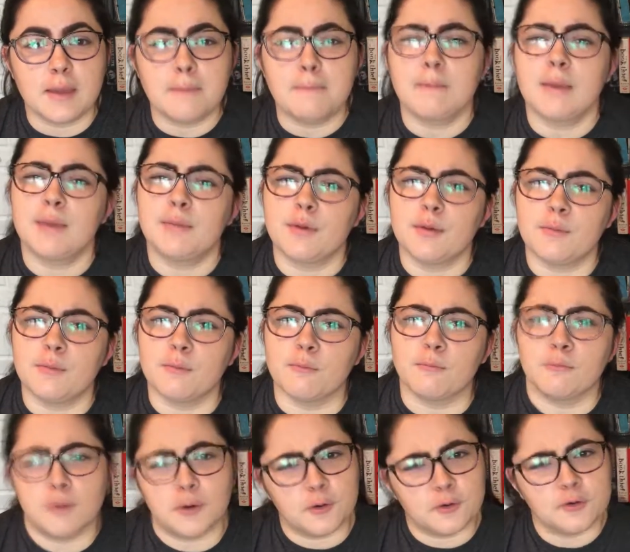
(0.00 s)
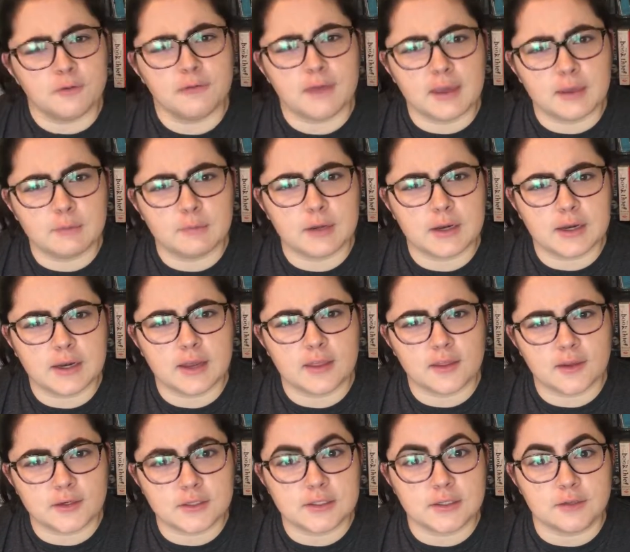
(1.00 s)
maybe motivate one
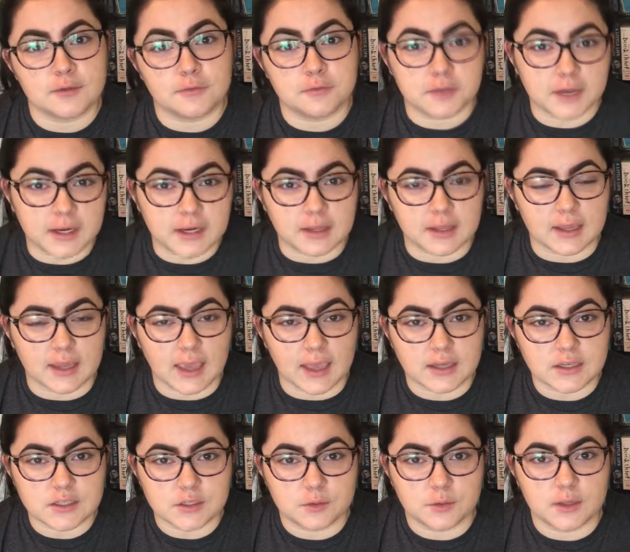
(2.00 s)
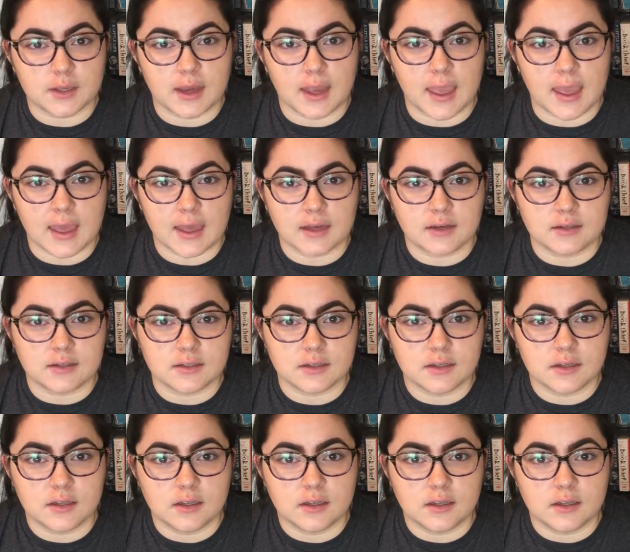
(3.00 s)
another to finally get to it, and